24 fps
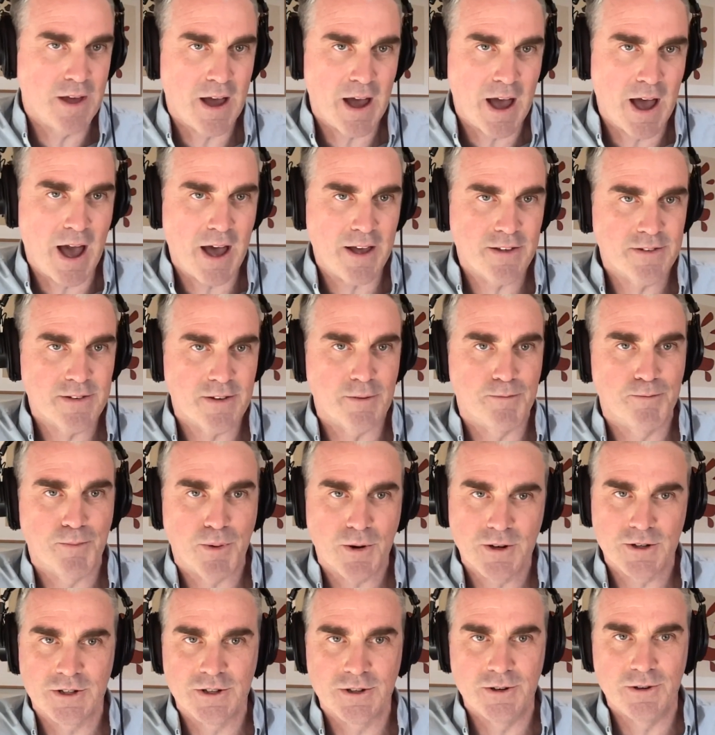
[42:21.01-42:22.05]
as a
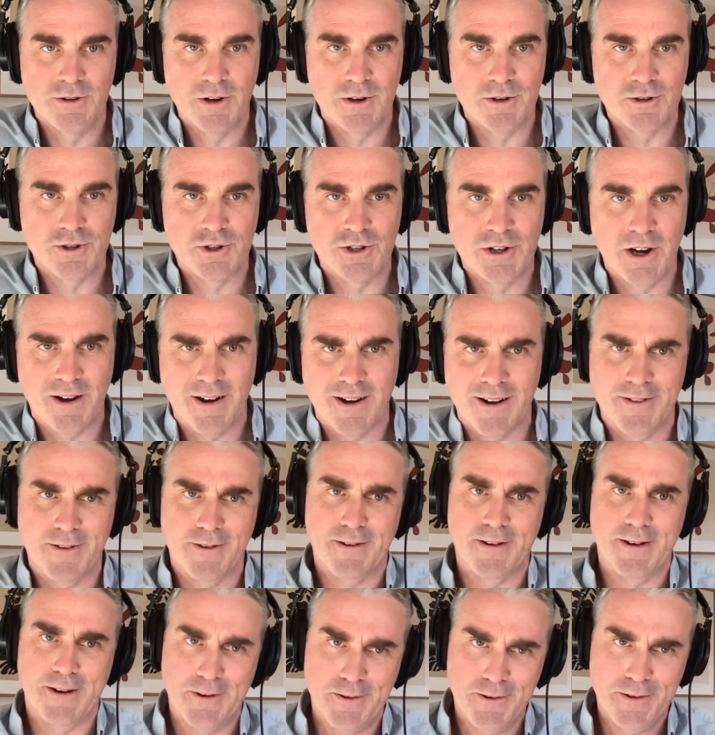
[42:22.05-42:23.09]
person who knows Jerry and they're
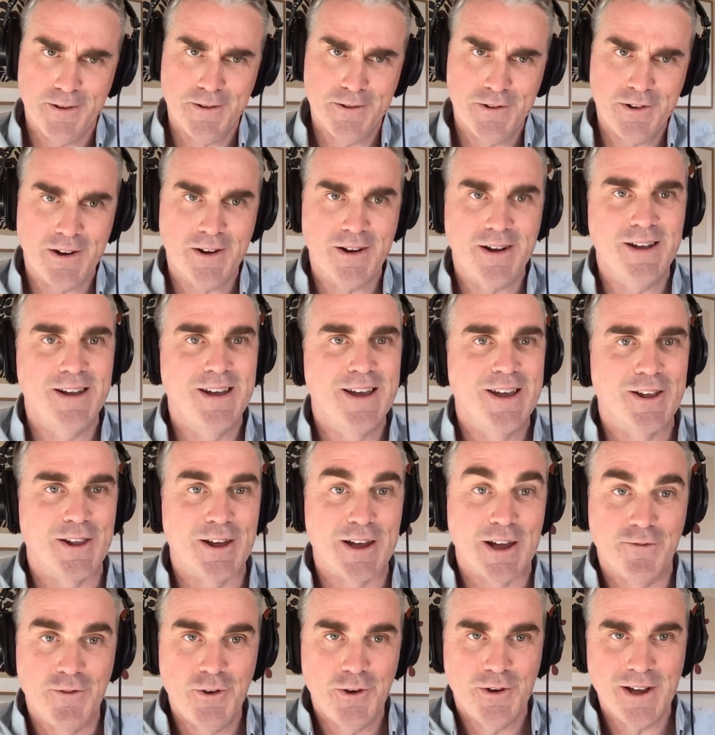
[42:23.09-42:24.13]
like, you know, Jerry, like
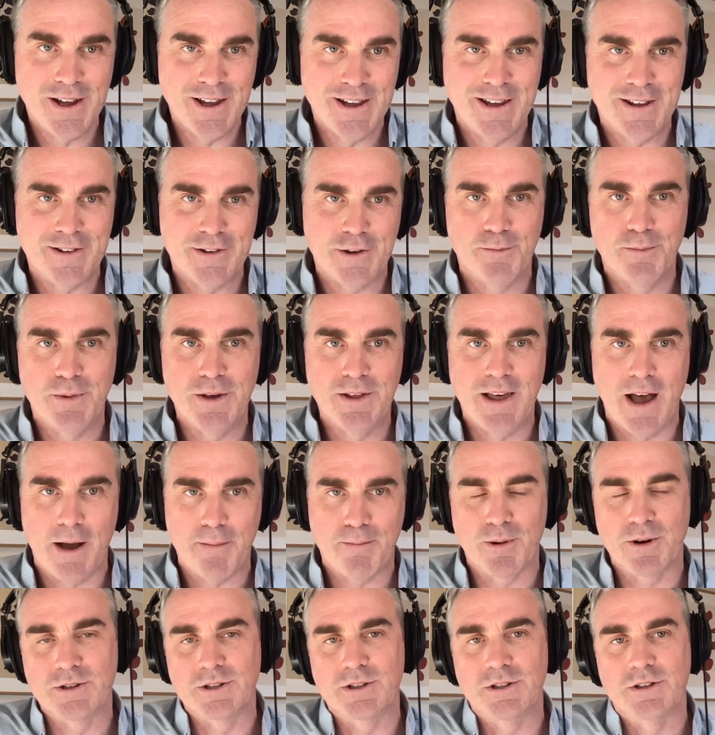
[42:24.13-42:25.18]
if you can get to be that
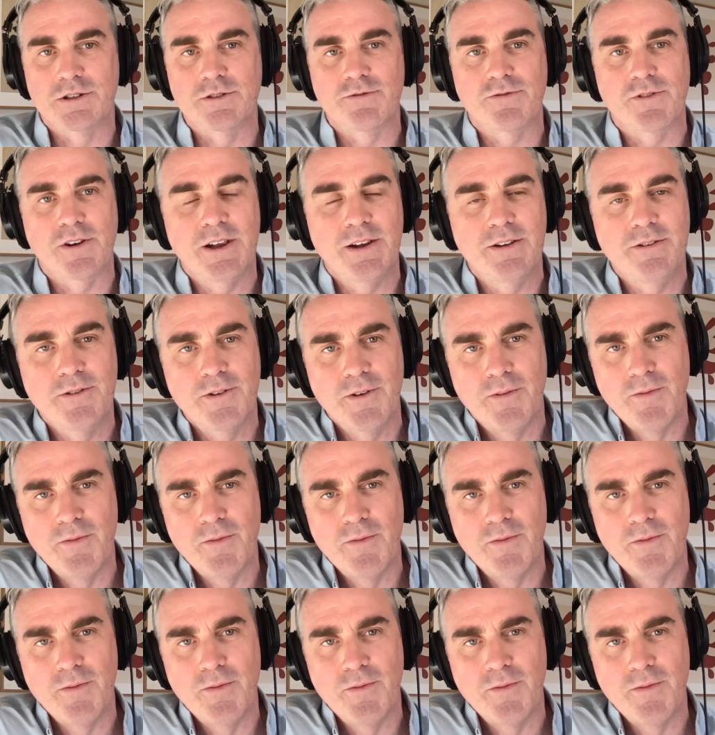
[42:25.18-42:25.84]
person's friend,